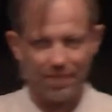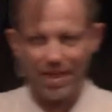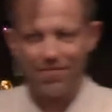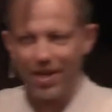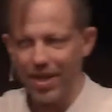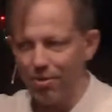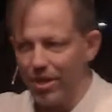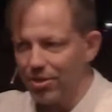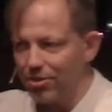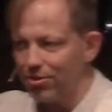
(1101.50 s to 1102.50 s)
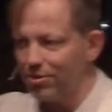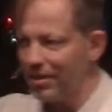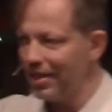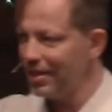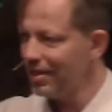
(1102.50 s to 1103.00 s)
If I only could
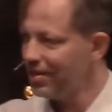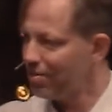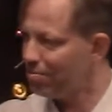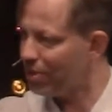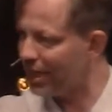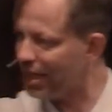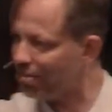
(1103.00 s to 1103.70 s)
bring